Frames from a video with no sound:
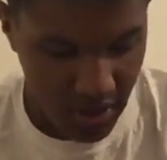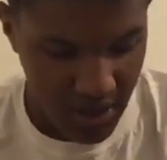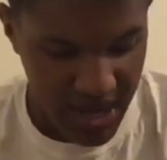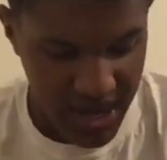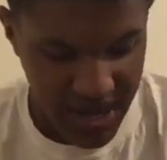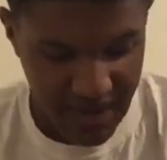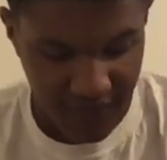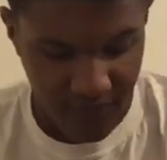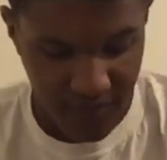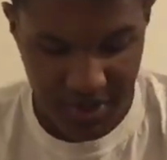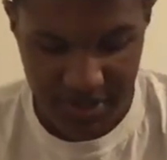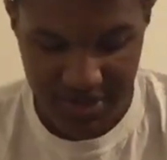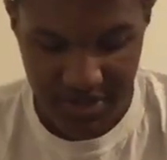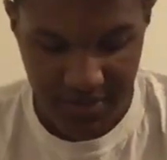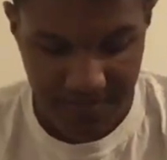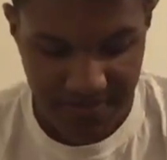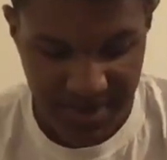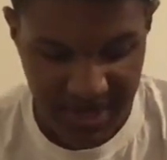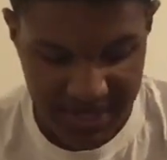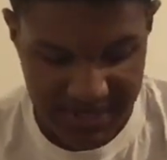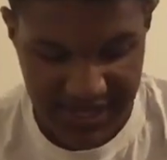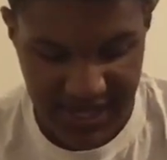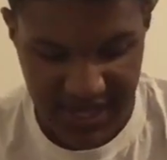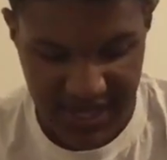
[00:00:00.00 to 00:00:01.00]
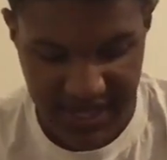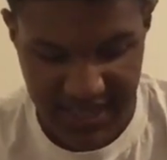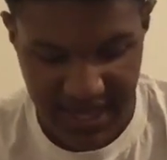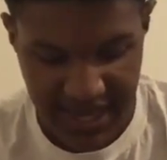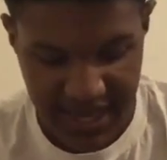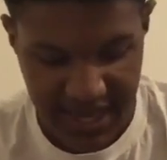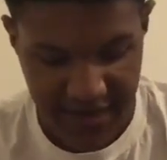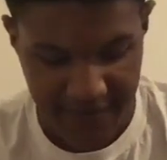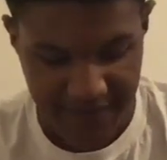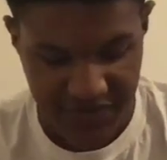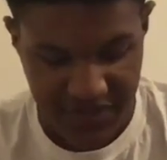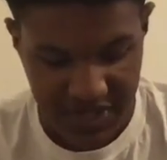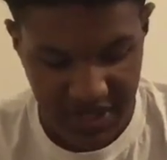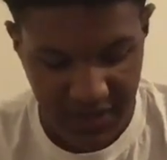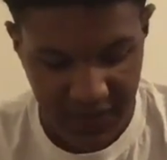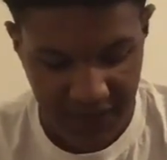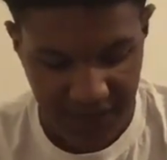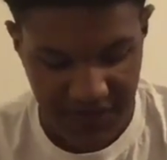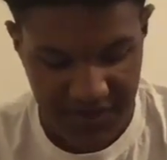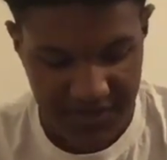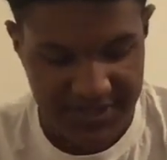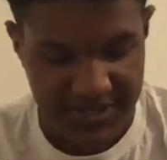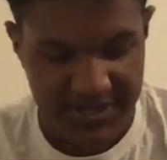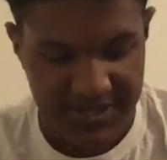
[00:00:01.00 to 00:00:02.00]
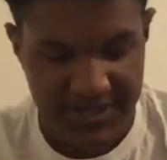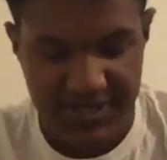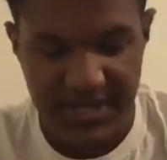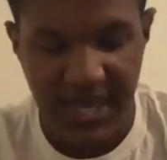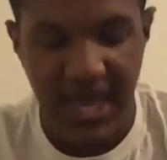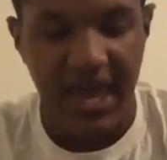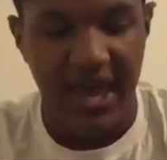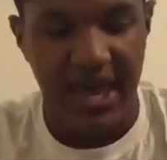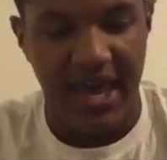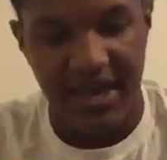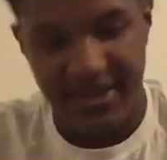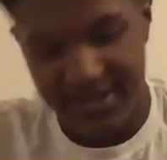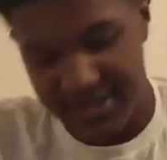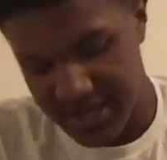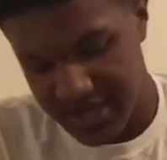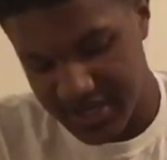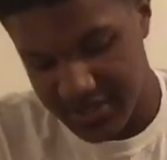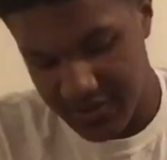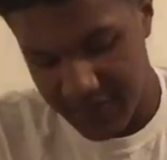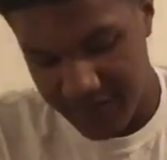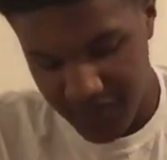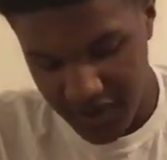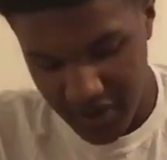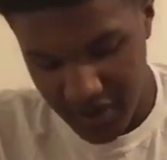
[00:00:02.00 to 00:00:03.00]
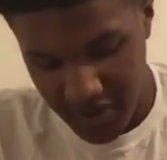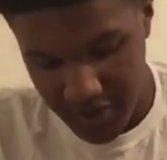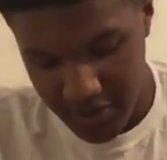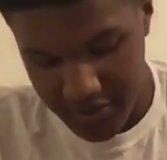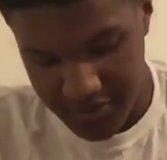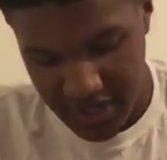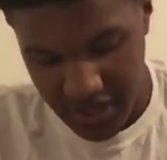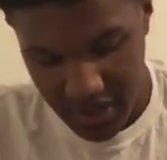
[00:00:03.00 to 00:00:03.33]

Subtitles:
have one of the best second half defenses in the NFL.